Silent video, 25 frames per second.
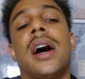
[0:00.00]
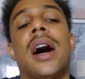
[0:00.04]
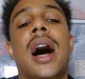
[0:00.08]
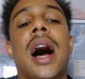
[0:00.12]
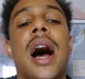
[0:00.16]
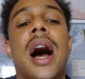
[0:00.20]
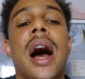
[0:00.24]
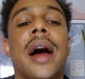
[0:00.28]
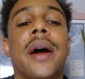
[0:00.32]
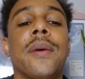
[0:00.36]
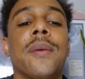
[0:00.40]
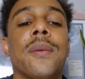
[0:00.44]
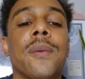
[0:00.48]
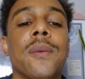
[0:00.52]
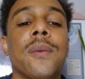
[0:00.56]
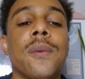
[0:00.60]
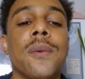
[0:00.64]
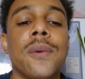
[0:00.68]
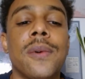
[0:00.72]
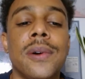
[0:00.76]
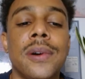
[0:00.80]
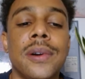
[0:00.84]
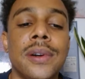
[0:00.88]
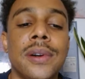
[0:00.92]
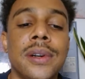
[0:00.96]
I
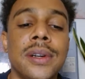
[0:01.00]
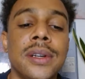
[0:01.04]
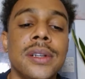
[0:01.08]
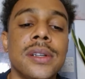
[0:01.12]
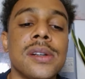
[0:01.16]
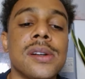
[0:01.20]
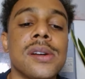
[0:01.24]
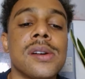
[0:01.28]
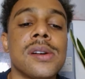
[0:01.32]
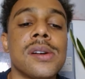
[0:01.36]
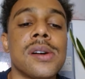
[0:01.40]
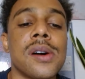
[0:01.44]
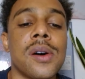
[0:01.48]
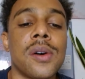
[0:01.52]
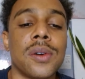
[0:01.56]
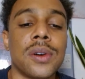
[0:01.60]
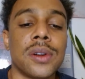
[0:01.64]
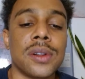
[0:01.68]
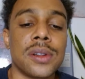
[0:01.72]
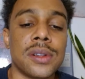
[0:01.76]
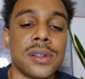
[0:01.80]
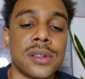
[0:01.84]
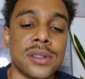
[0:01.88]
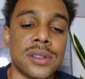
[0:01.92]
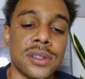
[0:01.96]
wouldn't go
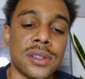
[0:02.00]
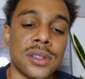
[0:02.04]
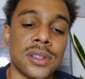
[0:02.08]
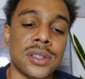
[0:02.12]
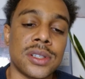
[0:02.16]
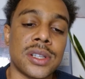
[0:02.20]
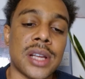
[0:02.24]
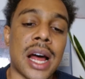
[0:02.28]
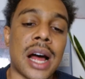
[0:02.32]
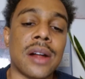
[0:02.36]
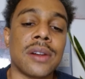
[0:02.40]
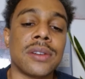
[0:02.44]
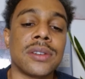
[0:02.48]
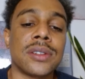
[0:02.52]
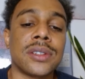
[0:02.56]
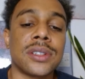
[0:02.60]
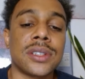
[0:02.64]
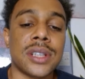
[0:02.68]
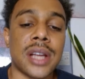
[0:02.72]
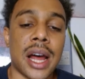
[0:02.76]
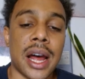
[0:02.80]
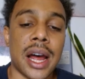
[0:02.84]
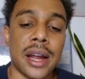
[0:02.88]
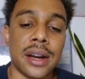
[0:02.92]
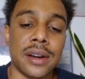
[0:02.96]
to the south
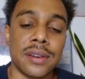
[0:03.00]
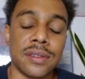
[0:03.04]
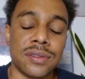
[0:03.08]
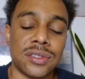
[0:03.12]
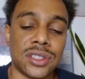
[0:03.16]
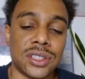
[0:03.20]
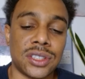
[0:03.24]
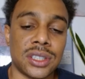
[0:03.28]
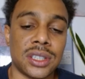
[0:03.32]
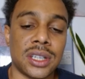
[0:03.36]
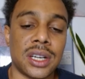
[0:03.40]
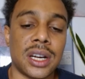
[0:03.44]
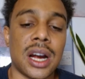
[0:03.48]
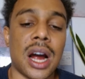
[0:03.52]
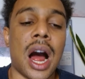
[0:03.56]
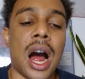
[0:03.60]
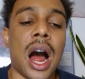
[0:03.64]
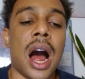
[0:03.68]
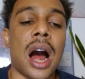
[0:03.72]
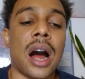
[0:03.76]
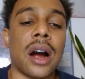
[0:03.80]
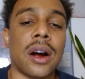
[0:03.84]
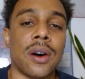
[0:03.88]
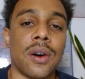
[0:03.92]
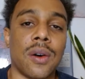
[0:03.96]
side of
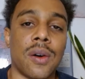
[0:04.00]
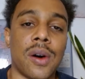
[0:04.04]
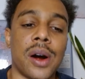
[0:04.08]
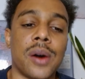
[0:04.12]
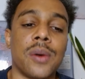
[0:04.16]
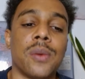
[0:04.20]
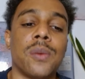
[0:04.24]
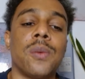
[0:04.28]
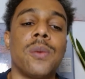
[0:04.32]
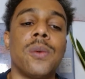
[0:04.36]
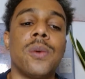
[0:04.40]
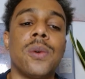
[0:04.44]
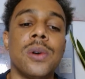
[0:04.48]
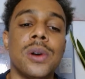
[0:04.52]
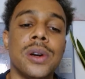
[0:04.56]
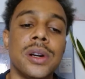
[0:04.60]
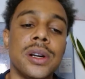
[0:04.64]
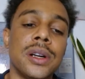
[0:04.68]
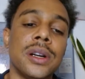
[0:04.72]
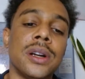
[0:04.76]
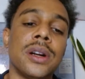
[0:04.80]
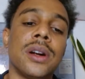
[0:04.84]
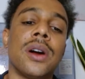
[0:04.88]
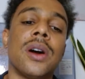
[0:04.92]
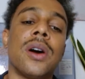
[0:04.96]
Chicago. I
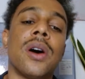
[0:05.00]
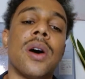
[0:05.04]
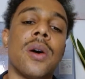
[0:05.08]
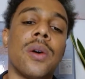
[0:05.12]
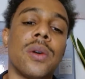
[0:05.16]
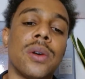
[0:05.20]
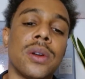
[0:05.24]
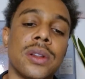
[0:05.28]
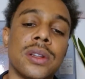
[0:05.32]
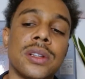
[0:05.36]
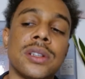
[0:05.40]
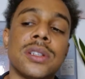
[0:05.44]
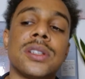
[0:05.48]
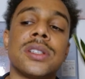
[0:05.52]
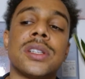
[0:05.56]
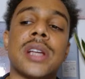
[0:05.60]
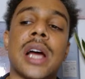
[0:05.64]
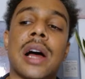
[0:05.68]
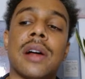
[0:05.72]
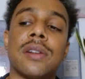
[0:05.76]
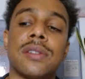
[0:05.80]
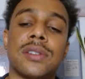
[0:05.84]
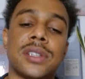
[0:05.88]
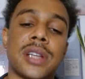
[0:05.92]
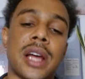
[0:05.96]
wouldn't go to the
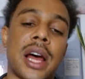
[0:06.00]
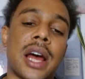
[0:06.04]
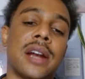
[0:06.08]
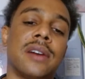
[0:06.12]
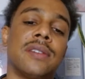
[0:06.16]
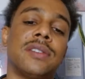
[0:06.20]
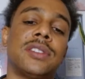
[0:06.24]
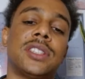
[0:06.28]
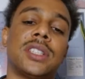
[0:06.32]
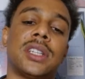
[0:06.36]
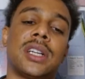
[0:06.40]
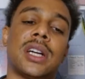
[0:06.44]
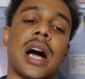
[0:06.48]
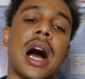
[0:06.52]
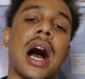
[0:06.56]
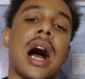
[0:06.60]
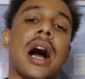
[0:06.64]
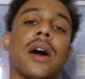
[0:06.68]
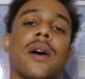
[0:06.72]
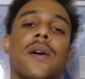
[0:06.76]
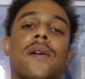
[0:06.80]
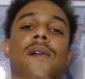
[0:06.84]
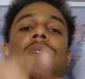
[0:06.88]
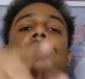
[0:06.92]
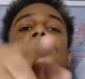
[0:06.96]
south side of
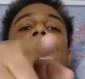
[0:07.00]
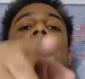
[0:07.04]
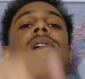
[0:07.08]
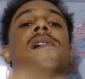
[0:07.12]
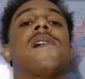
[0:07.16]
Chicago.